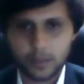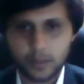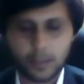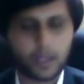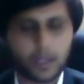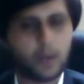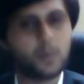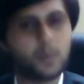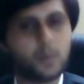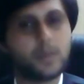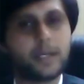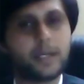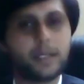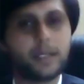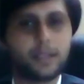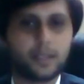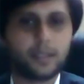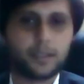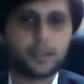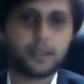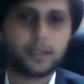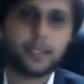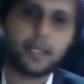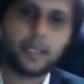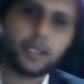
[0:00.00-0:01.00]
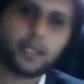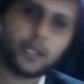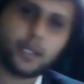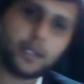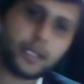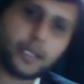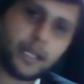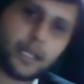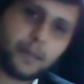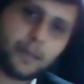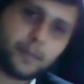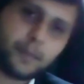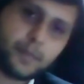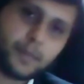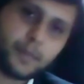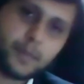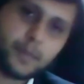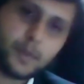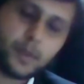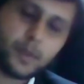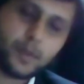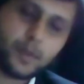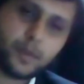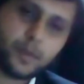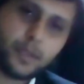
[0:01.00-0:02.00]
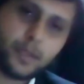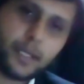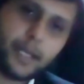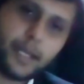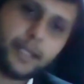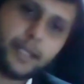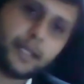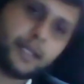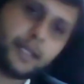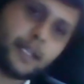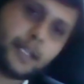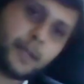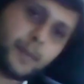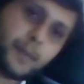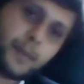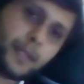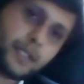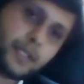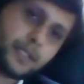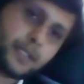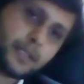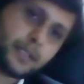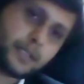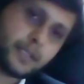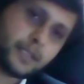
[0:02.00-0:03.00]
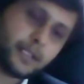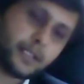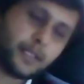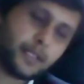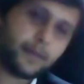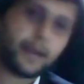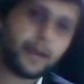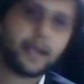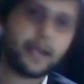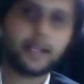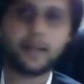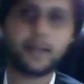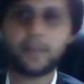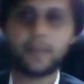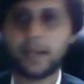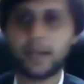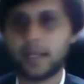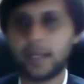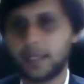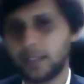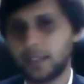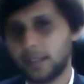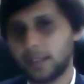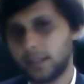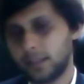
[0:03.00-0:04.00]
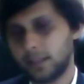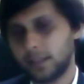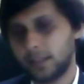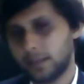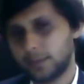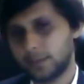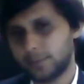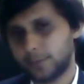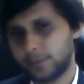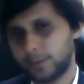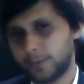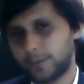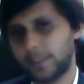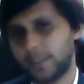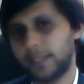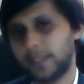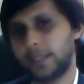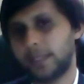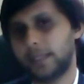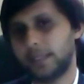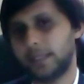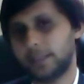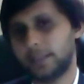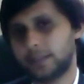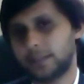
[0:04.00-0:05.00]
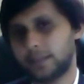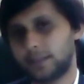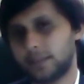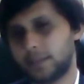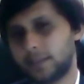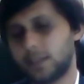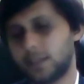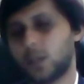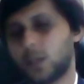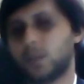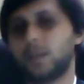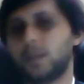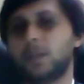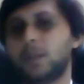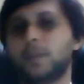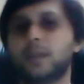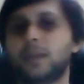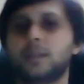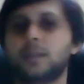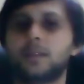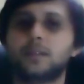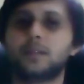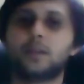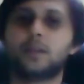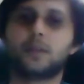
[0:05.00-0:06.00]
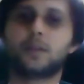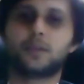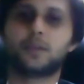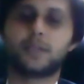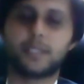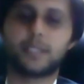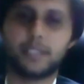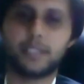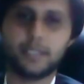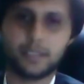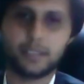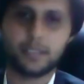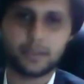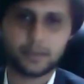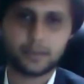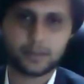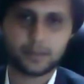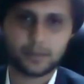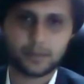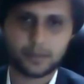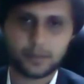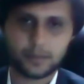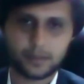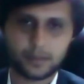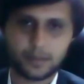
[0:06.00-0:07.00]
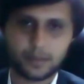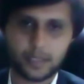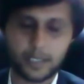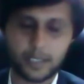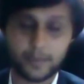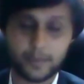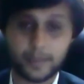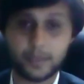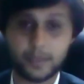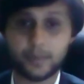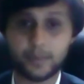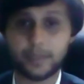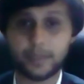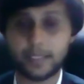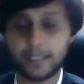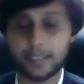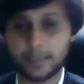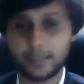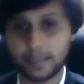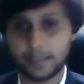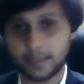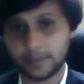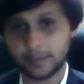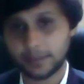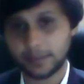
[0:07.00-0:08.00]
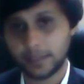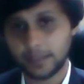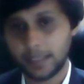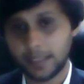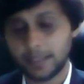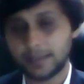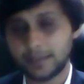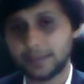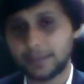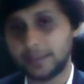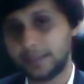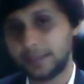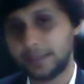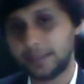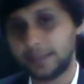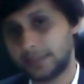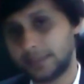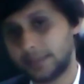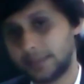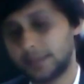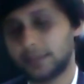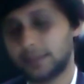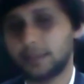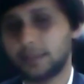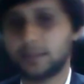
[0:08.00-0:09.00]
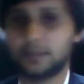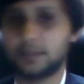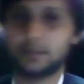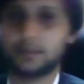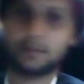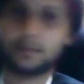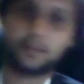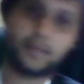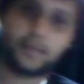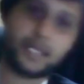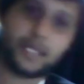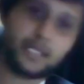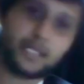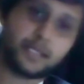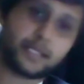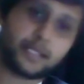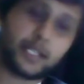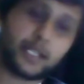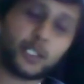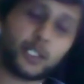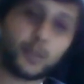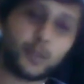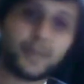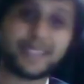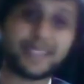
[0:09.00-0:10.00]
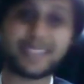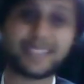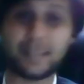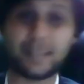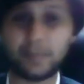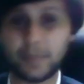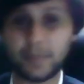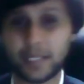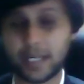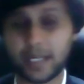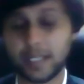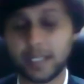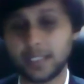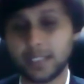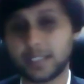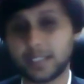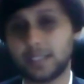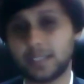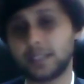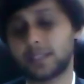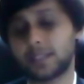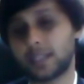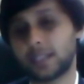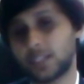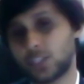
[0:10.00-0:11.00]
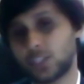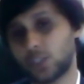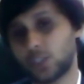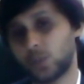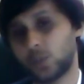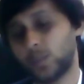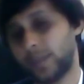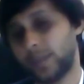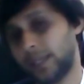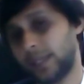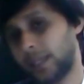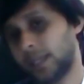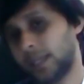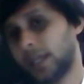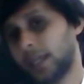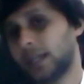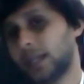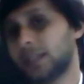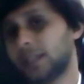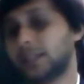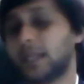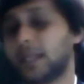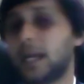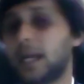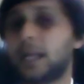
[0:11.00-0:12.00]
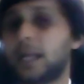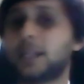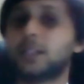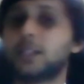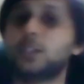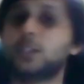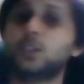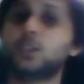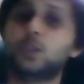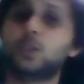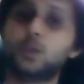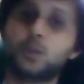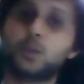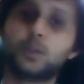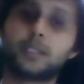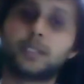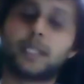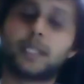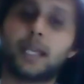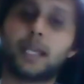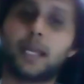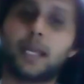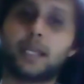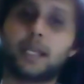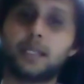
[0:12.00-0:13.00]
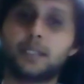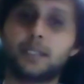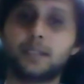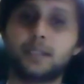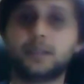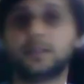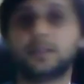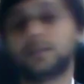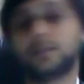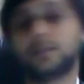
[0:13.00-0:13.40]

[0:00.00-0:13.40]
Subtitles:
Count it, take your time. 800 pages divided by 15 days. See how many pages you have to read. And when you read this, these pages are to be summarized in such a way that you can